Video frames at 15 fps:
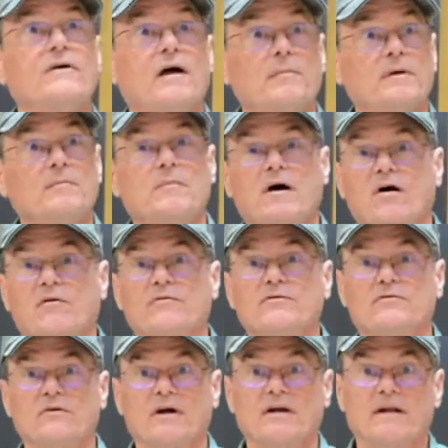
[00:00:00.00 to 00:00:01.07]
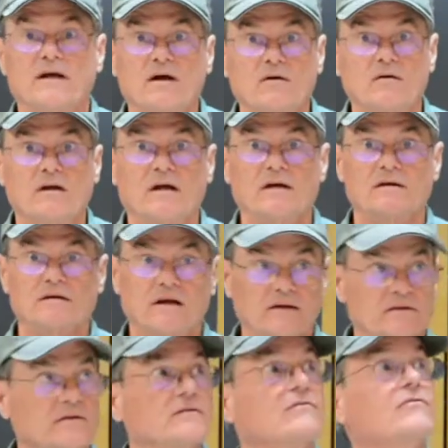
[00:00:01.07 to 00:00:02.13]
I'm in my office right now, and I
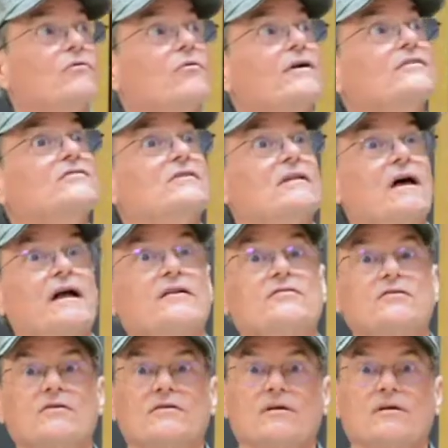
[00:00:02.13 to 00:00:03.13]
got the fluorescent lights here.